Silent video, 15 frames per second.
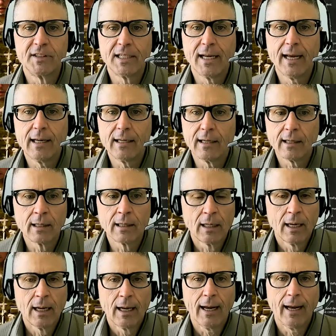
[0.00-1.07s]
data
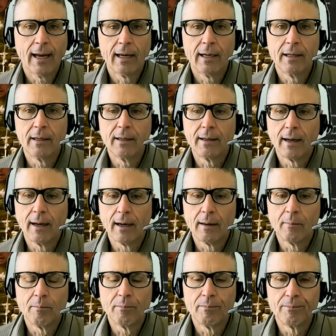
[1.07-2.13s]
and
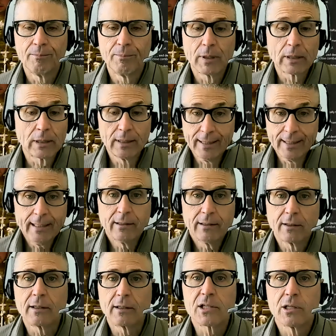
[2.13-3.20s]
um,
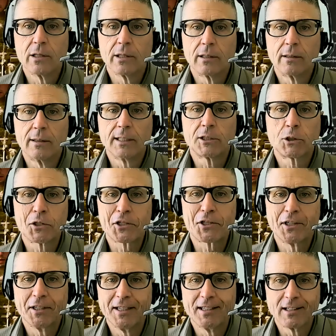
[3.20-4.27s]
leaders that are
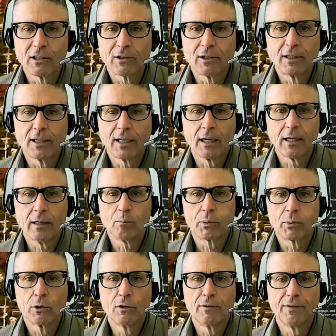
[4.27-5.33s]
interested in learning and
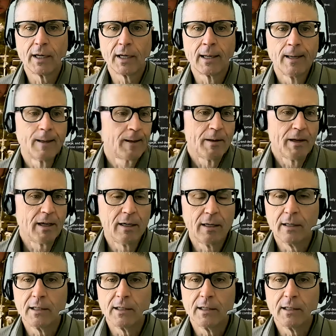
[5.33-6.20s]
improving. And in